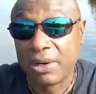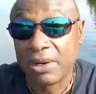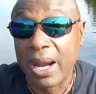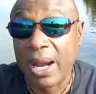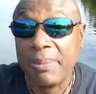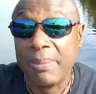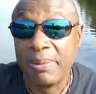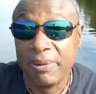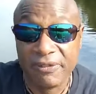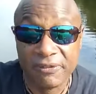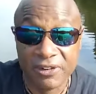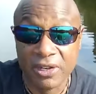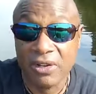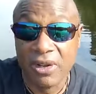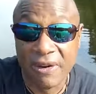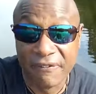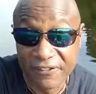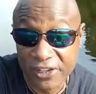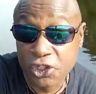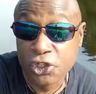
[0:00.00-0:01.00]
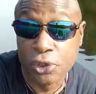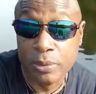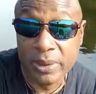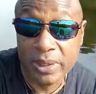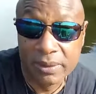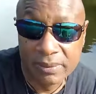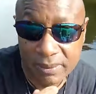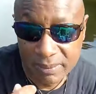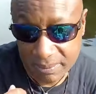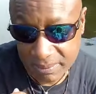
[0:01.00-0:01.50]
a crappie fi a
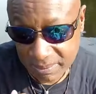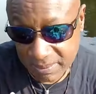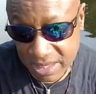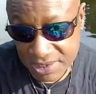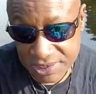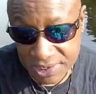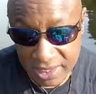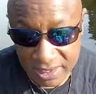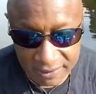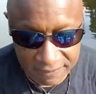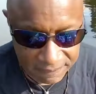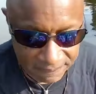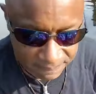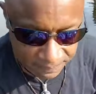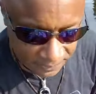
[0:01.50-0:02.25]
fisherman, myself.